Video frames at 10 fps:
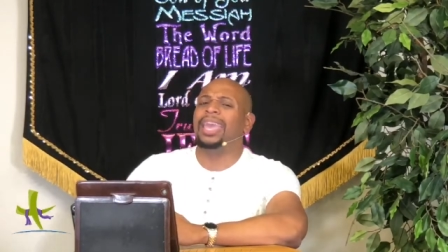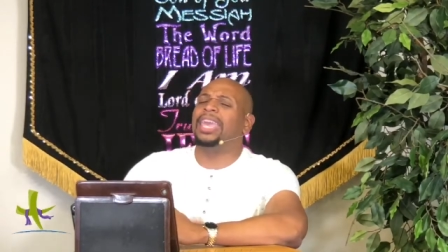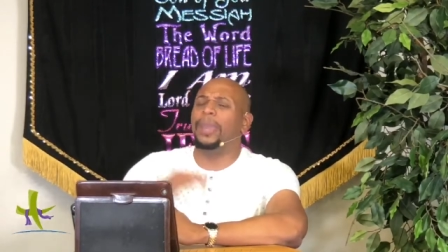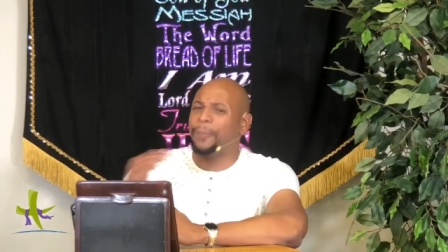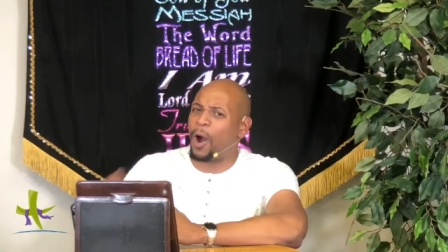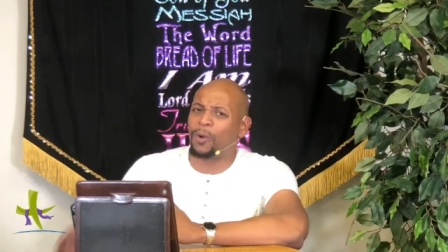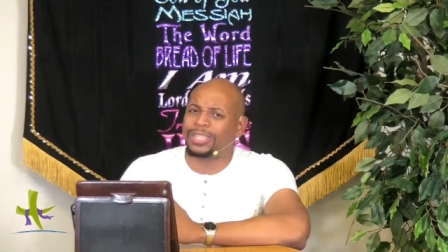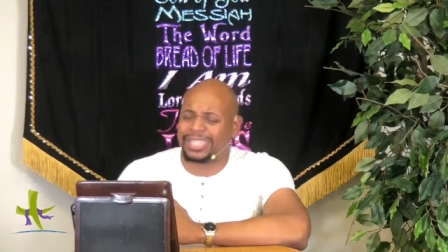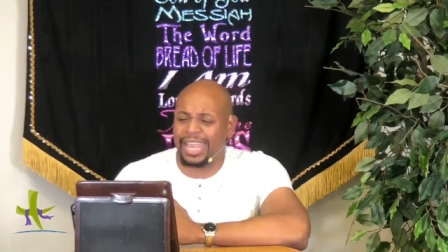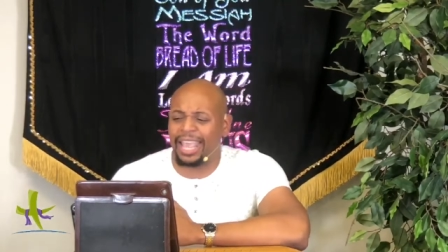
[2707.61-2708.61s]
keep on
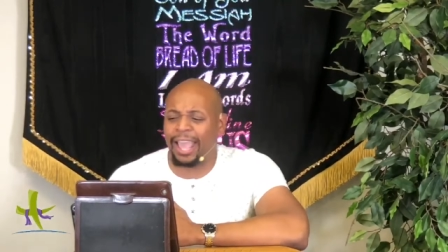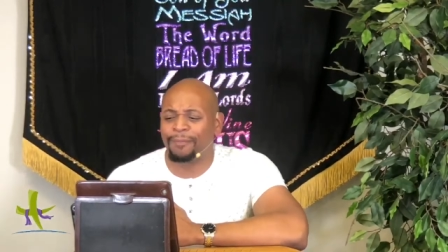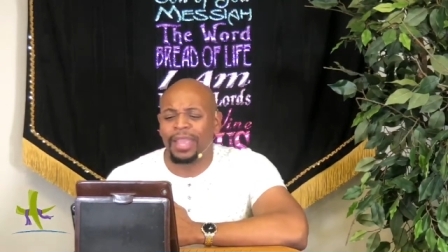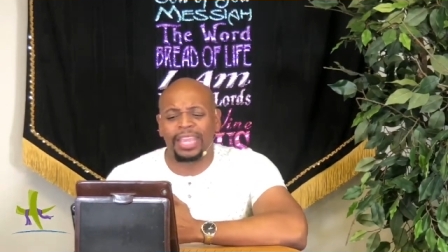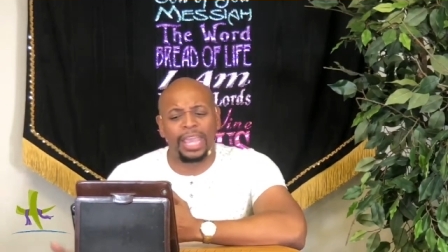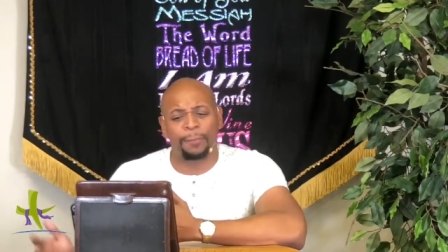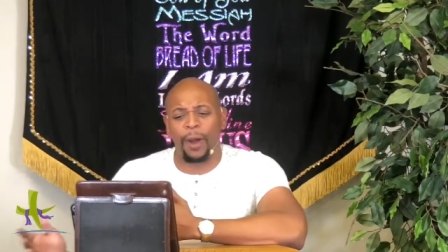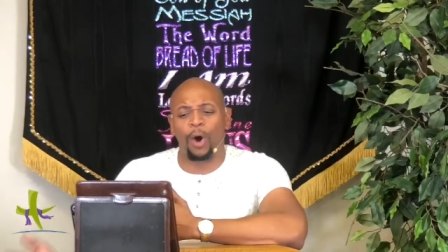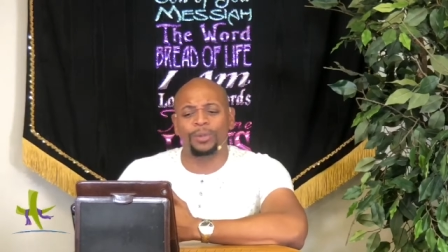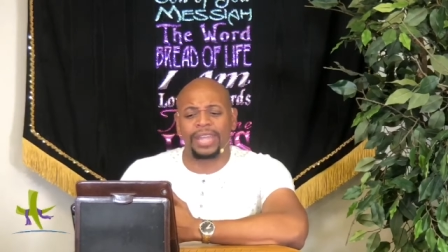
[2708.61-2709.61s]
singing, keep
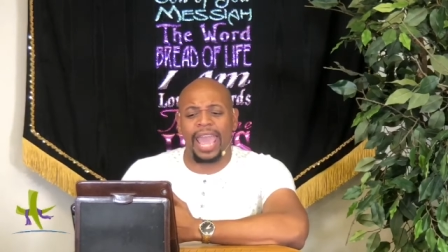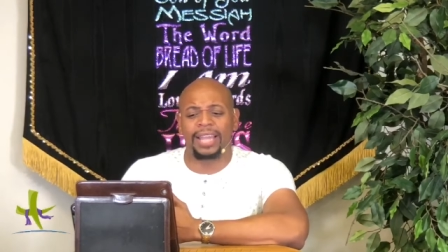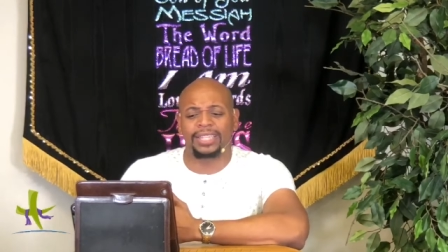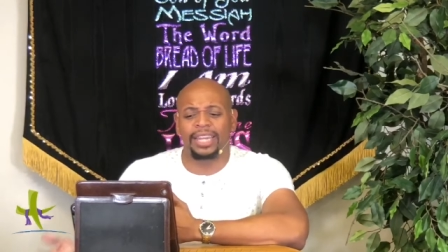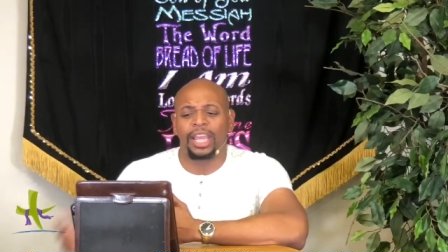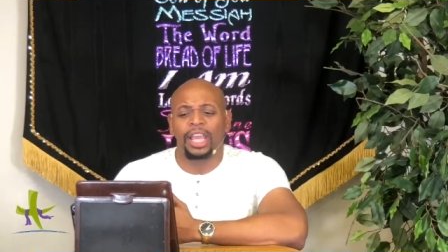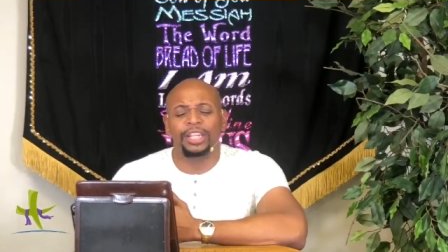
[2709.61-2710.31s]
on dancing.